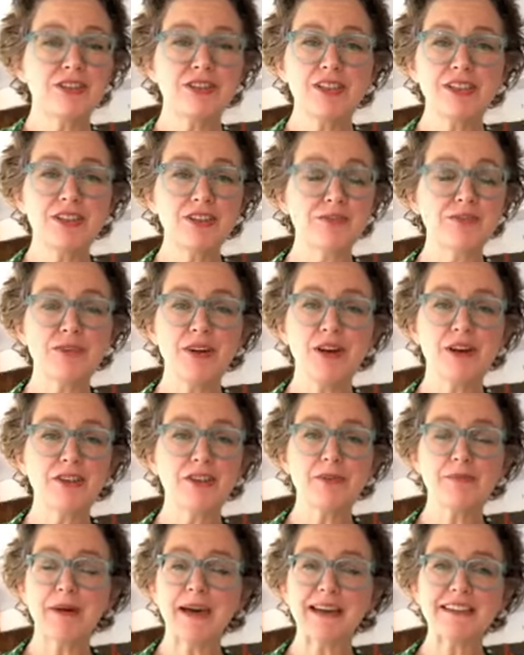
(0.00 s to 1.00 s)
that you've got
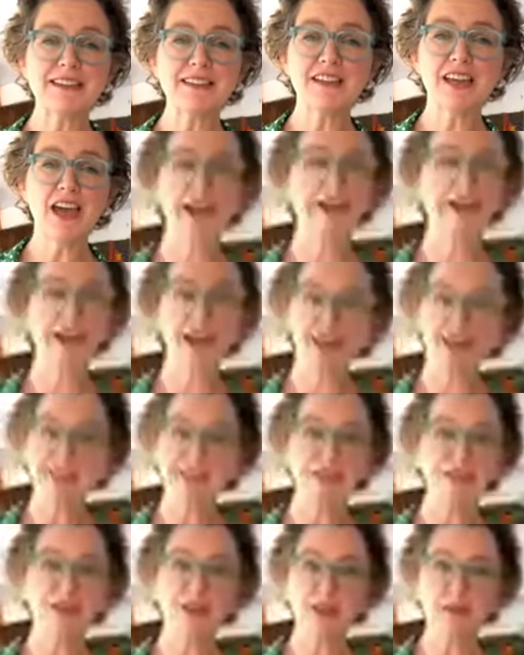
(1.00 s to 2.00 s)
on the patio, it's
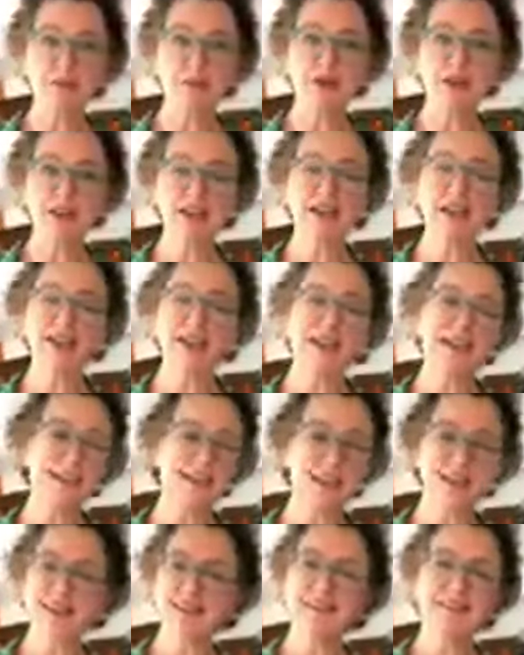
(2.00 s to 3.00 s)
looking brilliant.
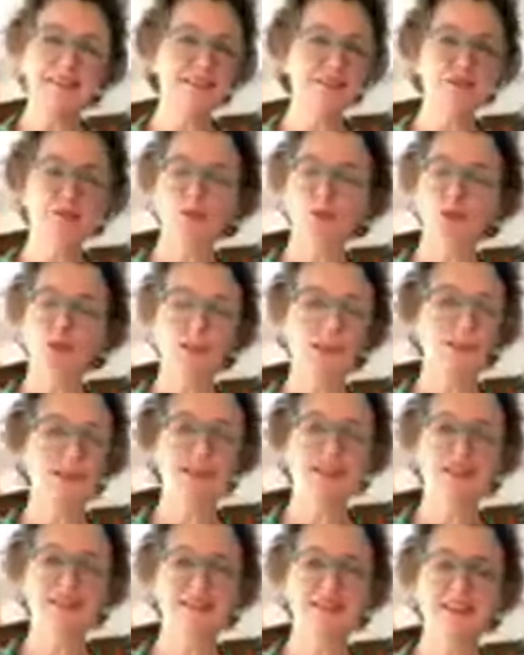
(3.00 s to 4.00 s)
It's this
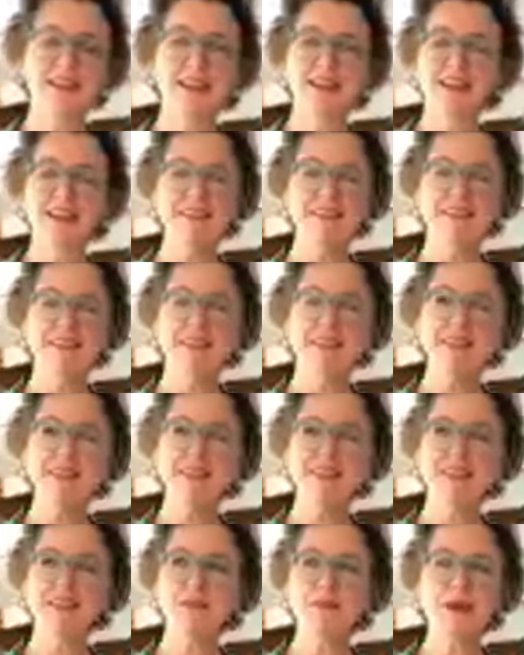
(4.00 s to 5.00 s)
weird,
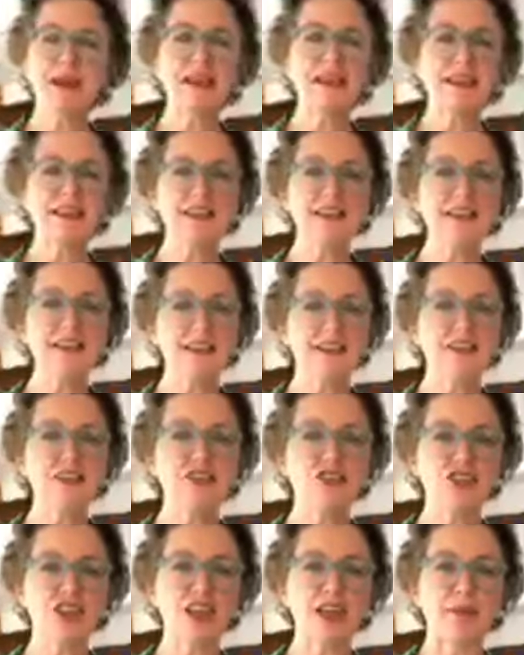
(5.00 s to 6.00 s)
he's making like a
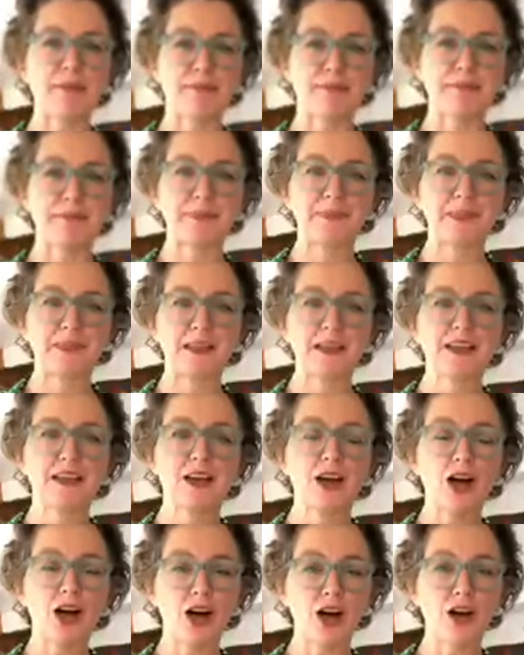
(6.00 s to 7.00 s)
gym
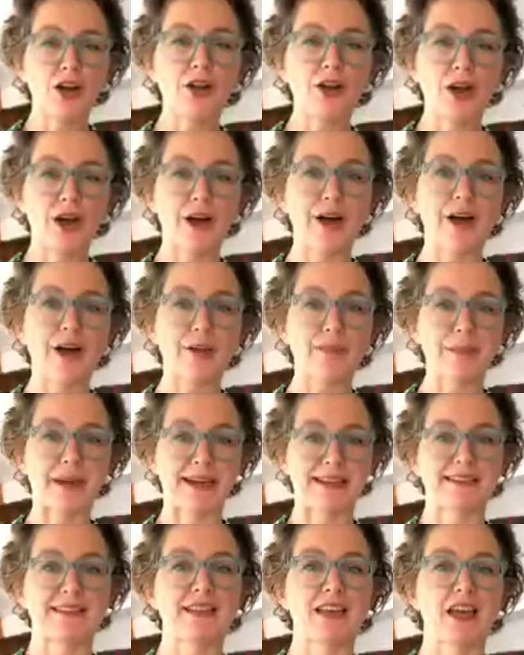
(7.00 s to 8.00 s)
on our
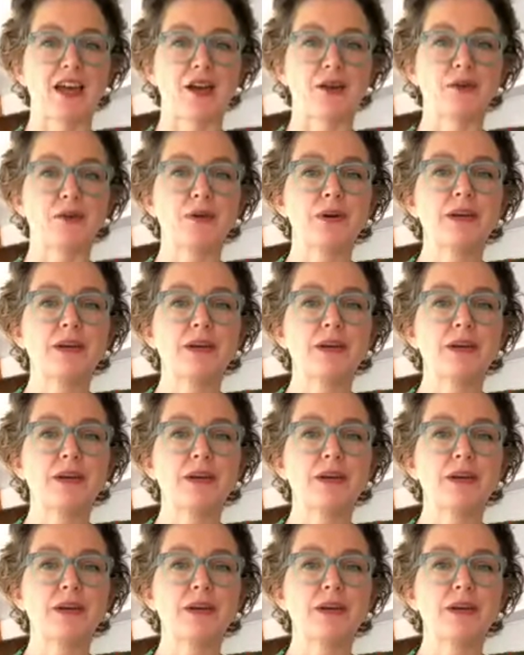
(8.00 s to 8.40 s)
patio.